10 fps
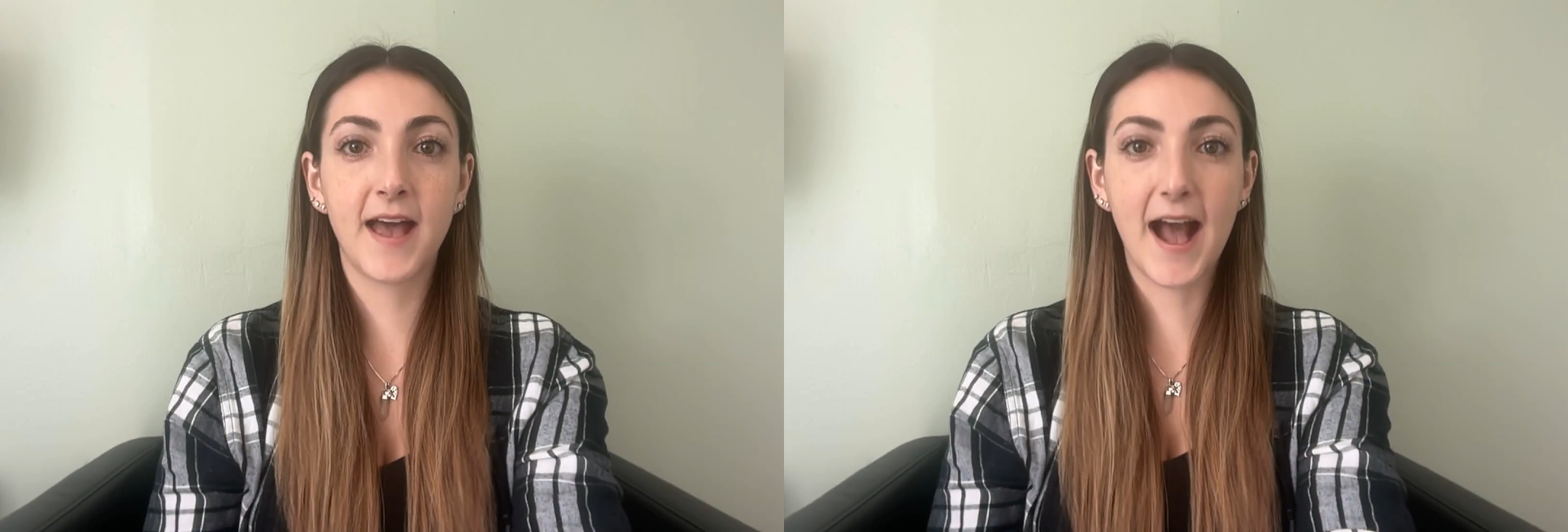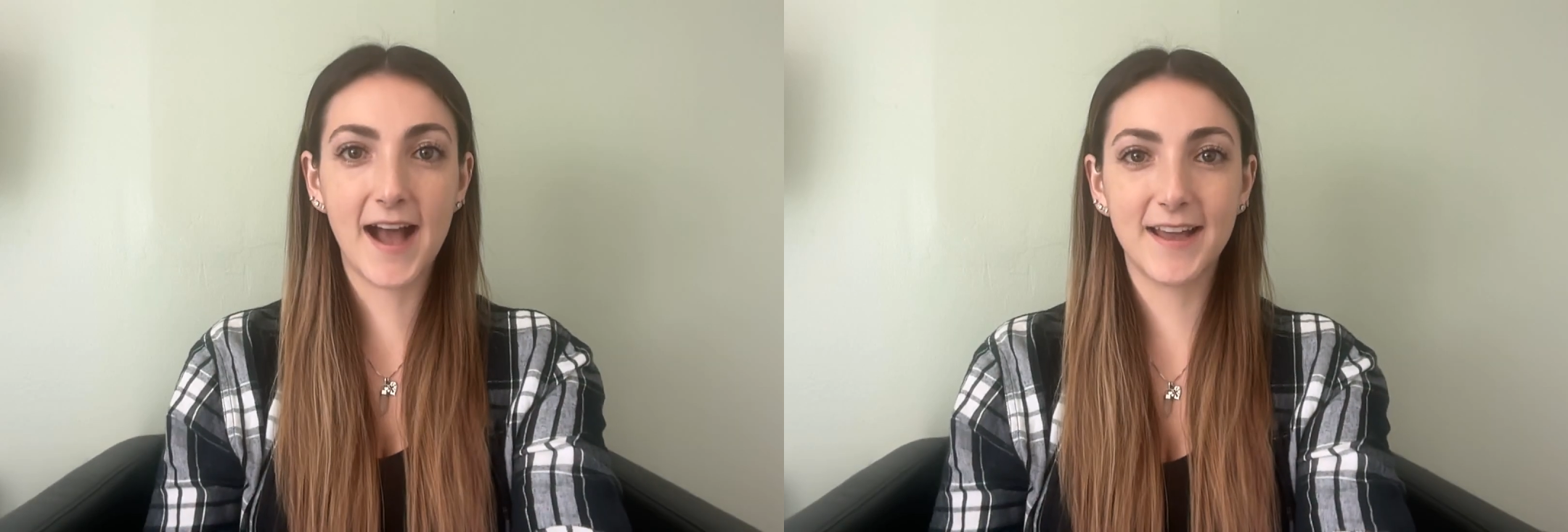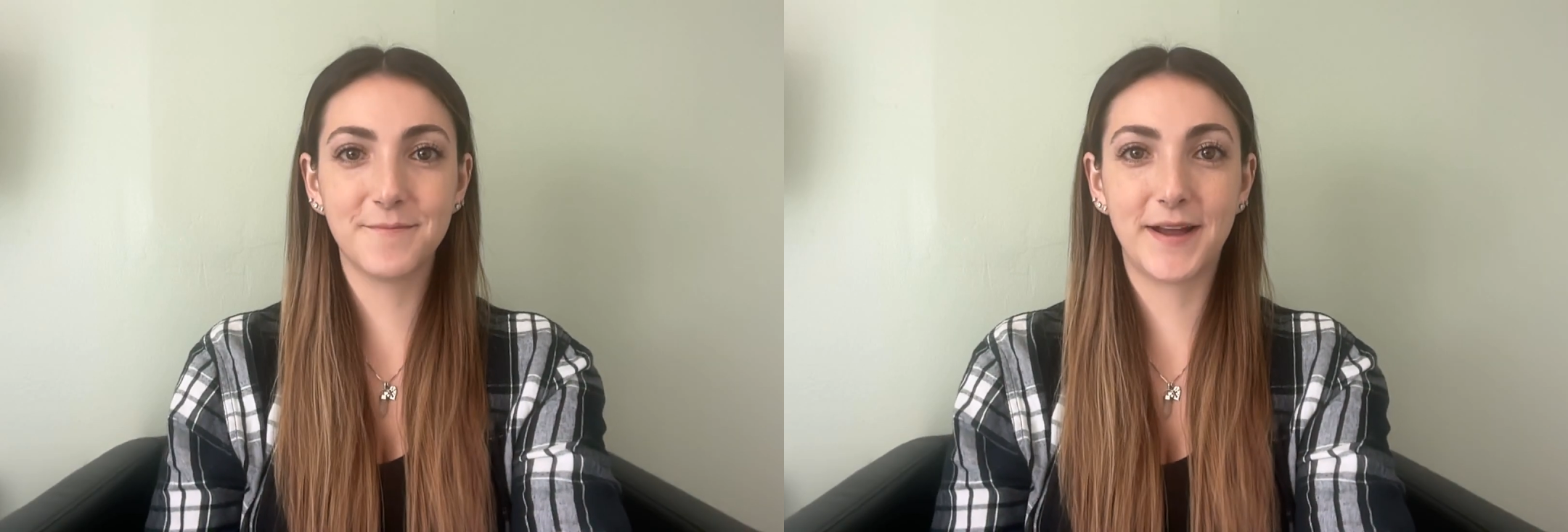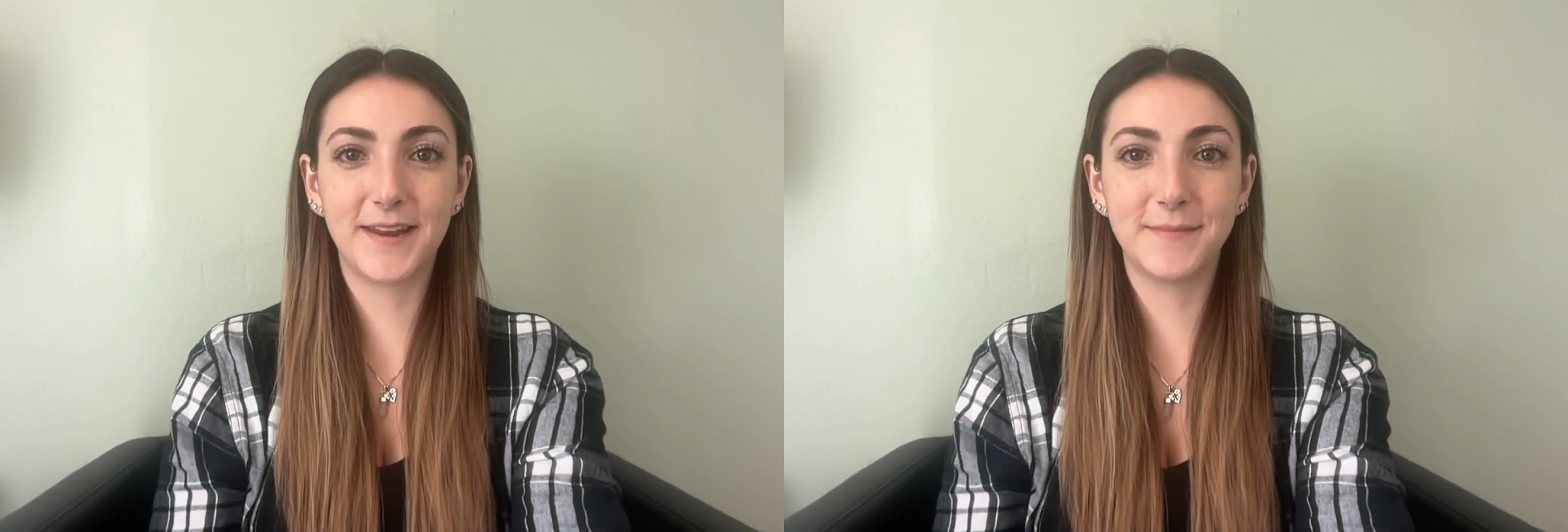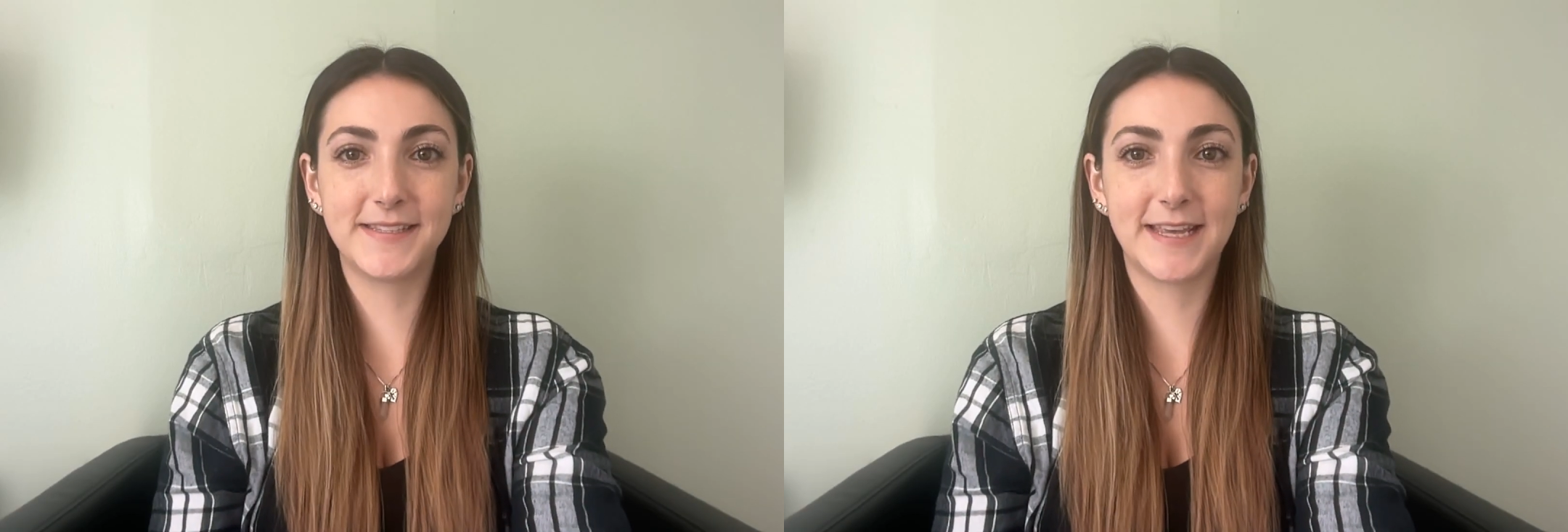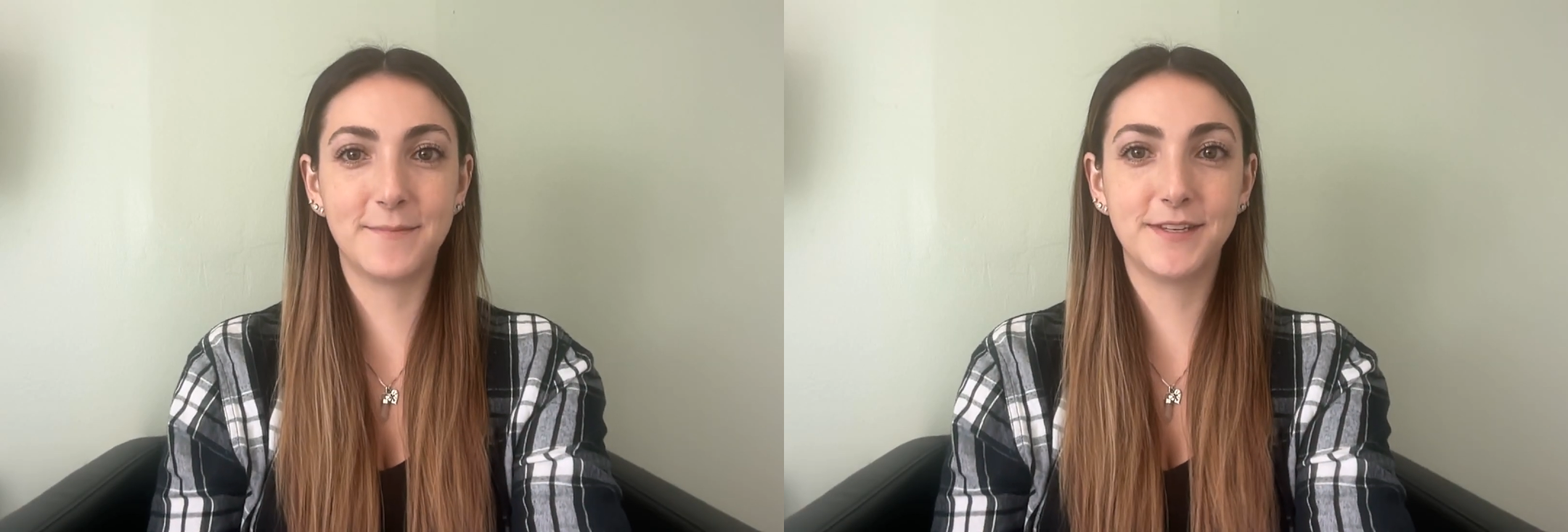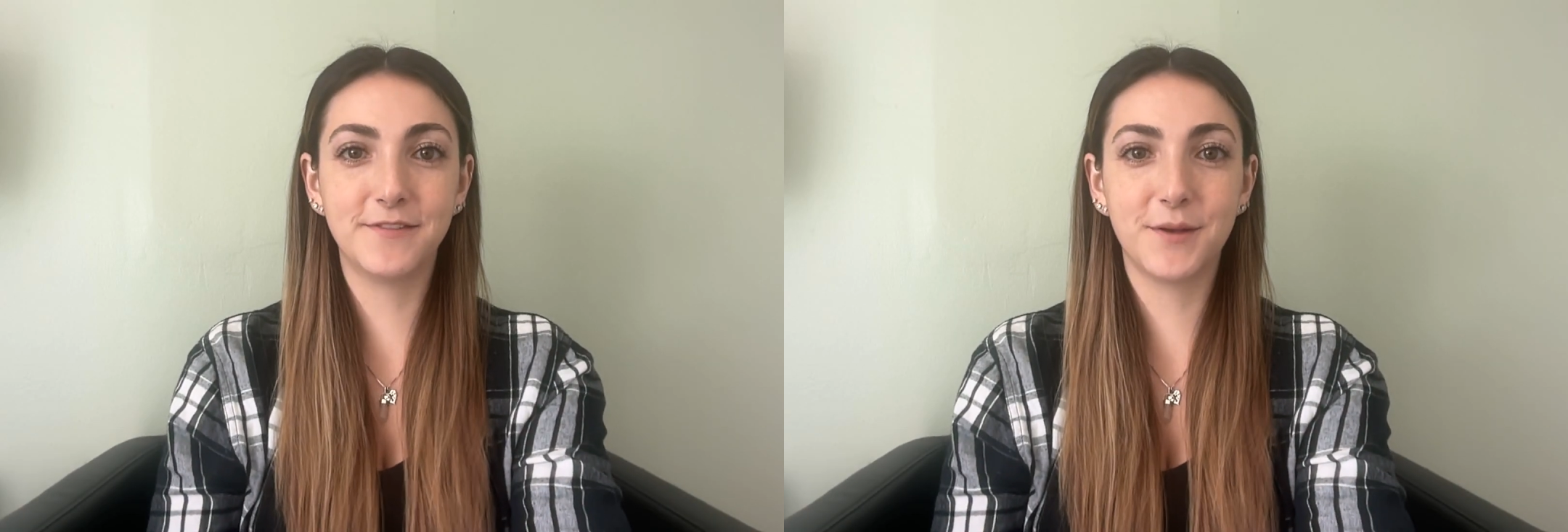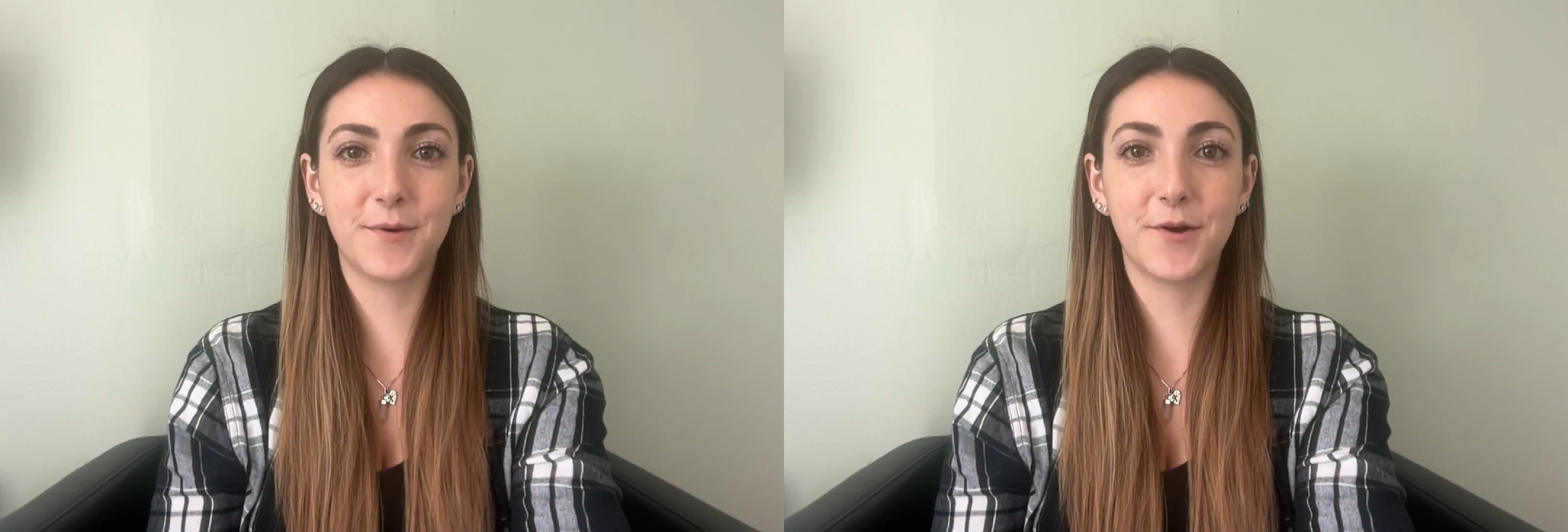Hi, my name is Sam
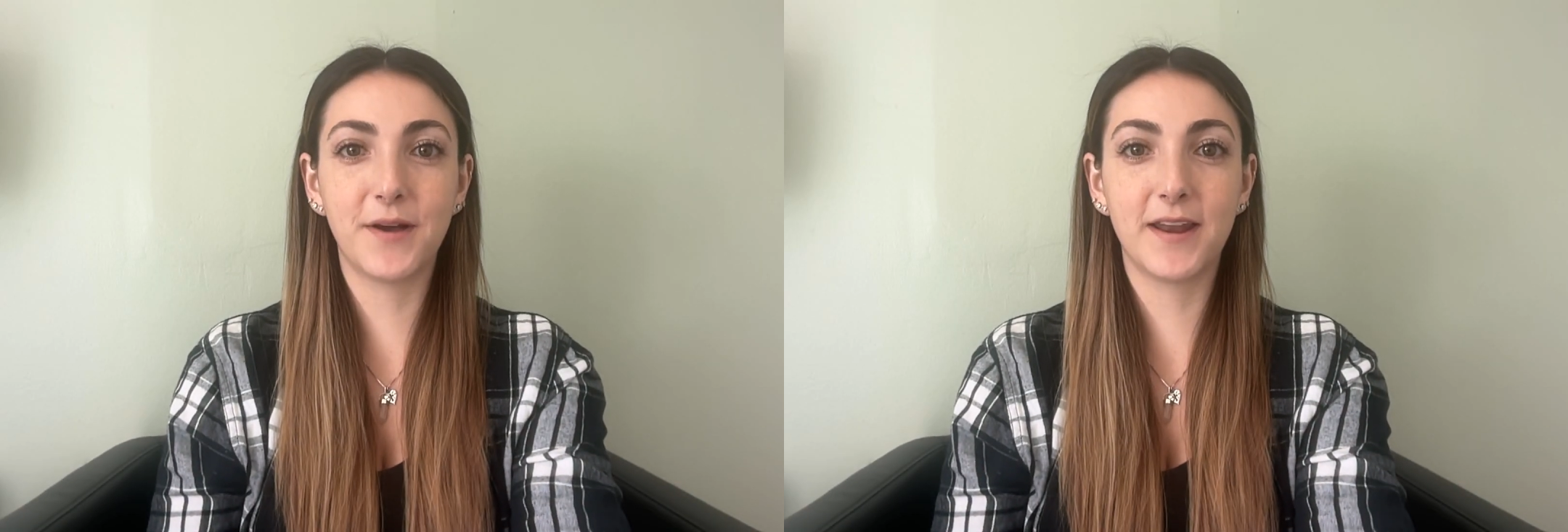DeFilippo,